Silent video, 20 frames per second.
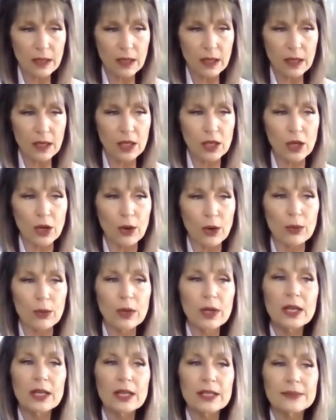you
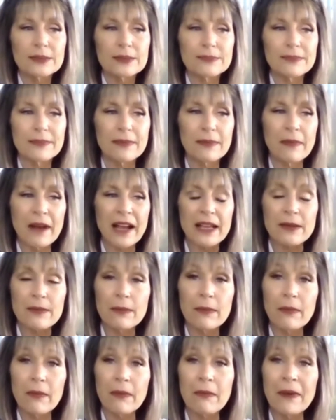know, my,
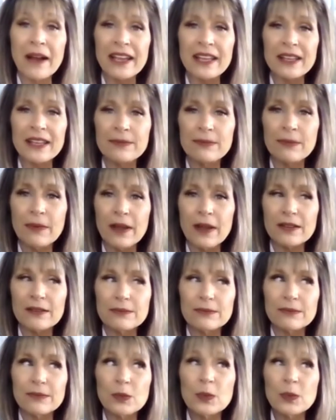my
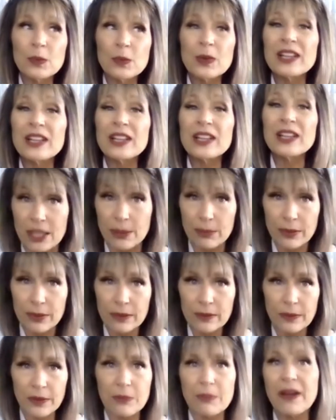relationship
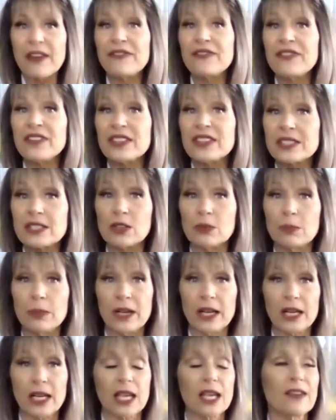with my physical
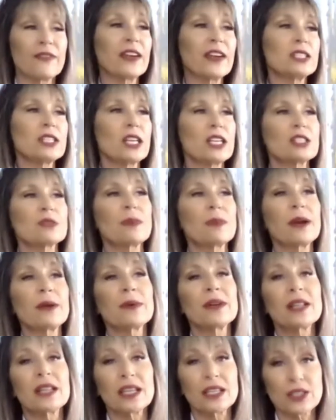body, if I change my
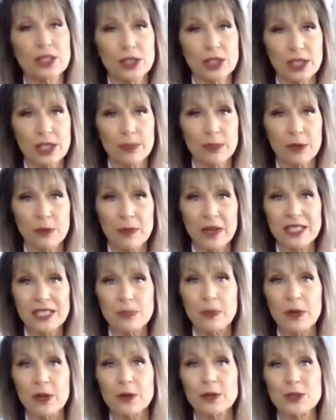relationship with my
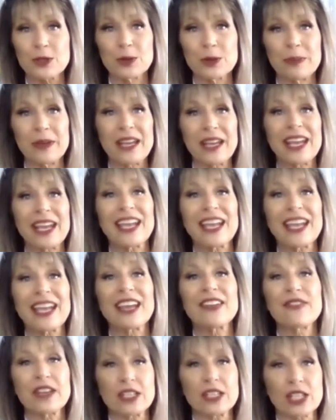spiritual being,
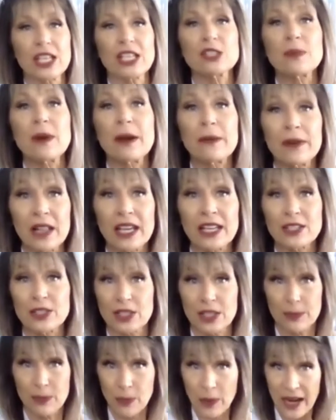if I change my
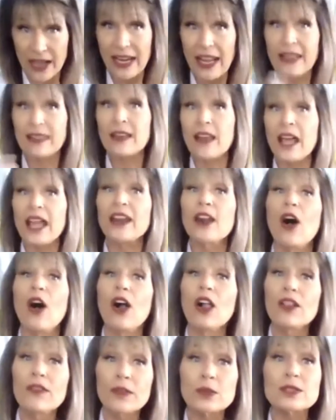relationship, right? And, and
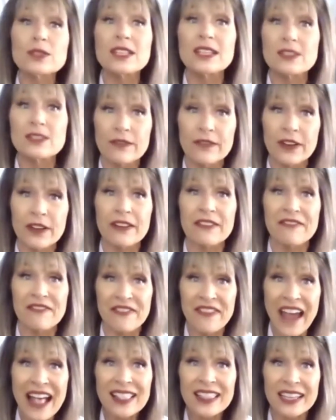all of those things are very
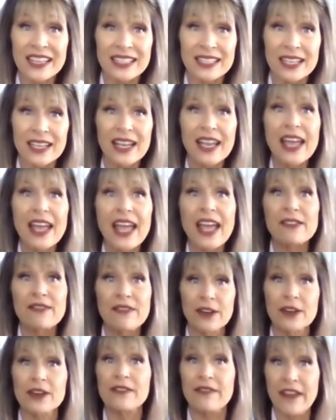valid and
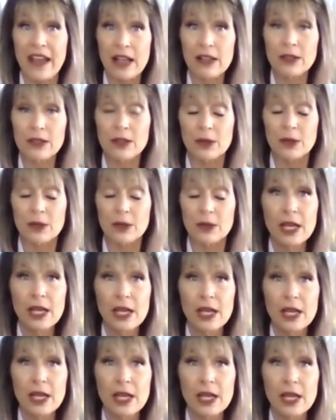very valuable,
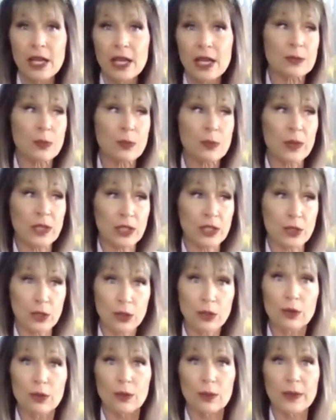because we
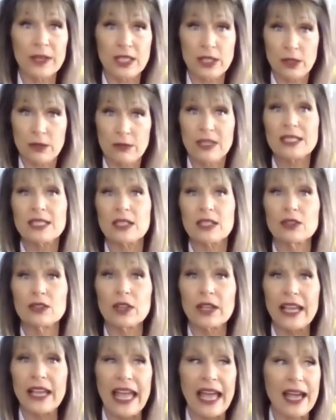do, we do need to
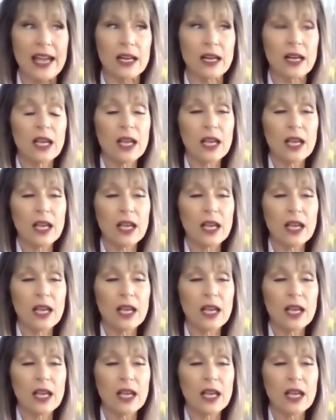look at,